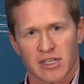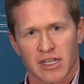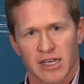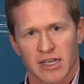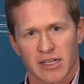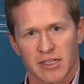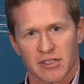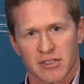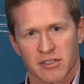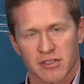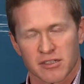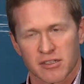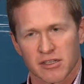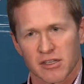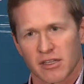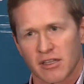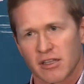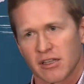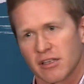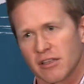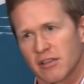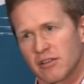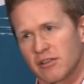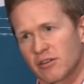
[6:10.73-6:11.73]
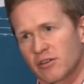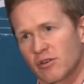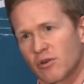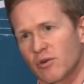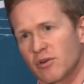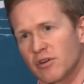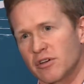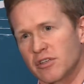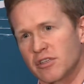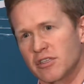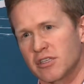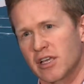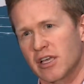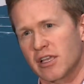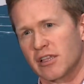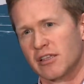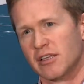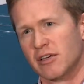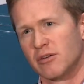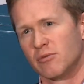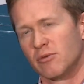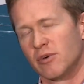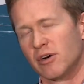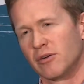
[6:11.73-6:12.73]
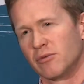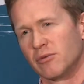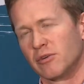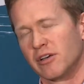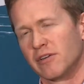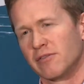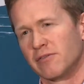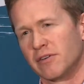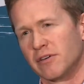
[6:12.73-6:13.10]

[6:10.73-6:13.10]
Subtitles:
Texas, the court said that, well,